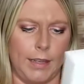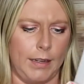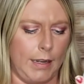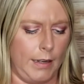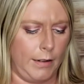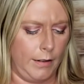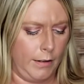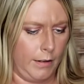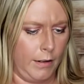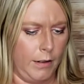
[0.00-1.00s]
in it
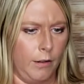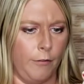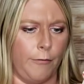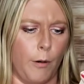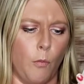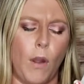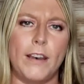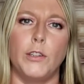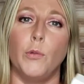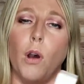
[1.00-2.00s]
from
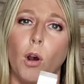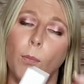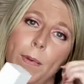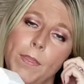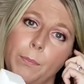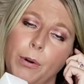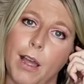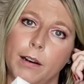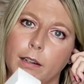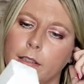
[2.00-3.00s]
when you open the
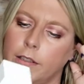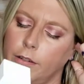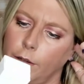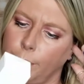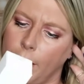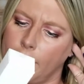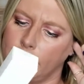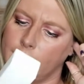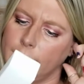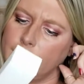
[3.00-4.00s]
product until the
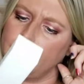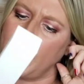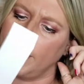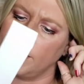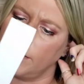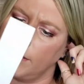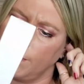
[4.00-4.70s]
product is expired. So this